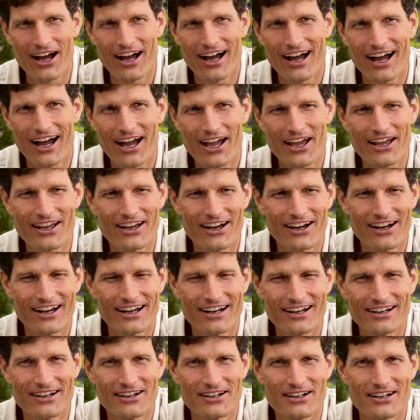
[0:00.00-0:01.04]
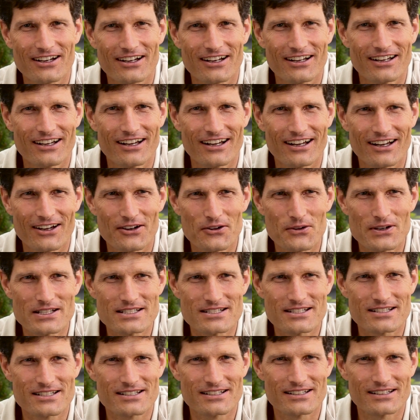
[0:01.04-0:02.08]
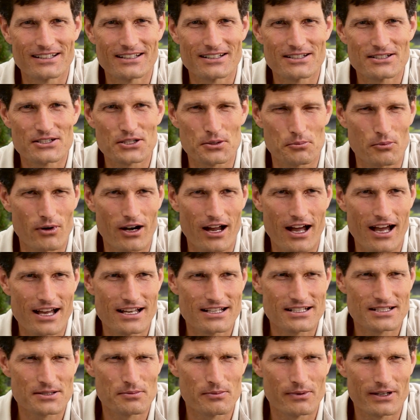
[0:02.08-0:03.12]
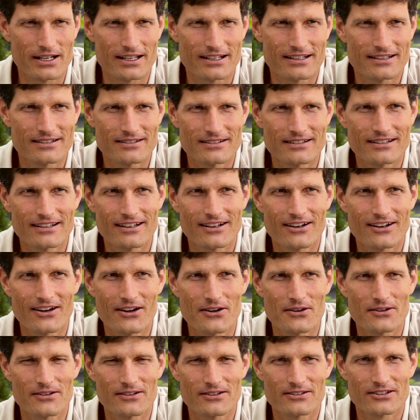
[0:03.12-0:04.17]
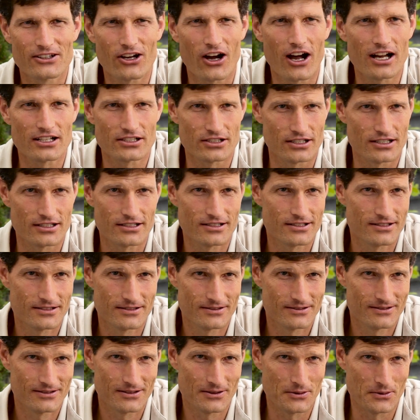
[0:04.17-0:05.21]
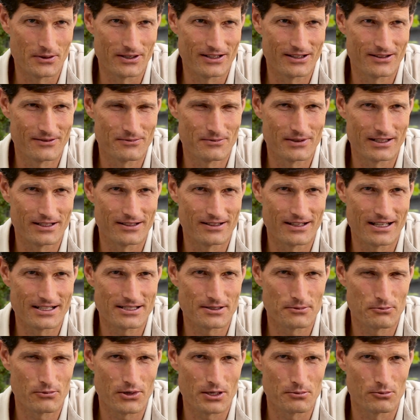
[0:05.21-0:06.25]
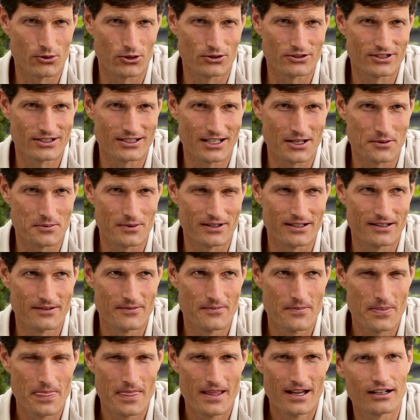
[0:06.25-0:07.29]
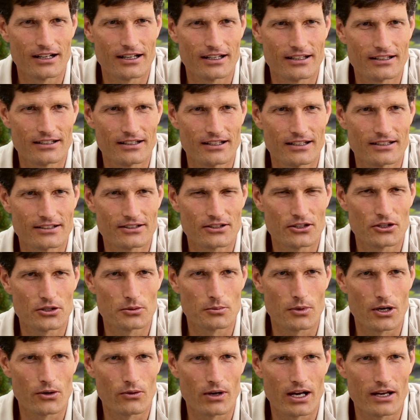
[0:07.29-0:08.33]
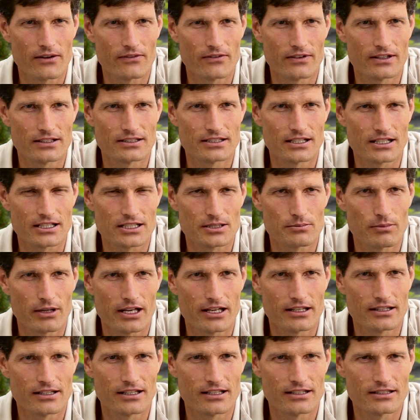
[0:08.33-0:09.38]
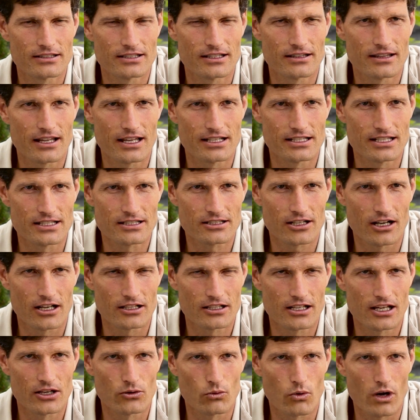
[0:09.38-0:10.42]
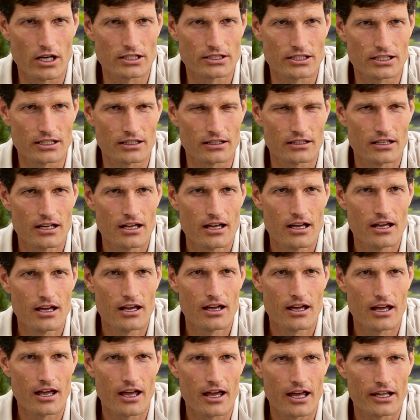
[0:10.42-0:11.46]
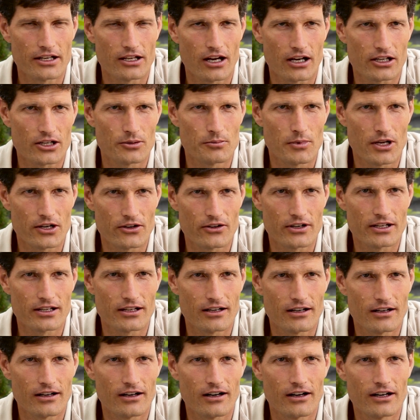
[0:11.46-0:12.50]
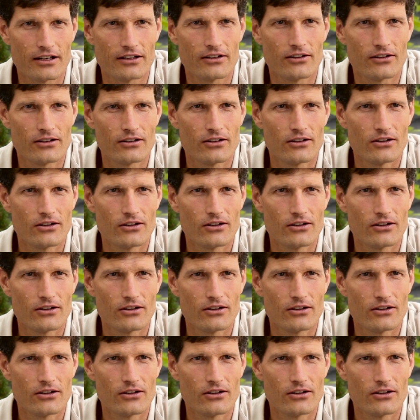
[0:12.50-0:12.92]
I was surprised but cautious. I mean, that's a pretty bold statement. I turned to my wife and she explained that they just got done watching a documentary on